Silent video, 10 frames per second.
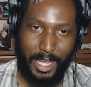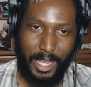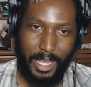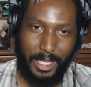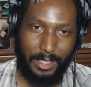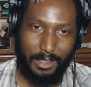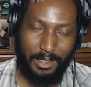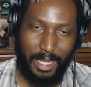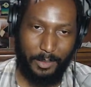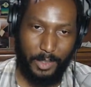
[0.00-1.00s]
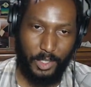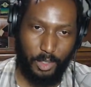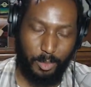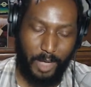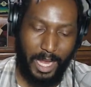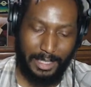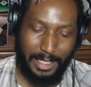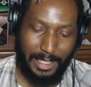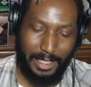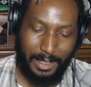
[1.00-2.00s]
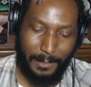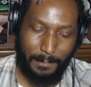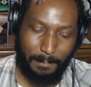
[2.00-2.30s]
and like ritual practices.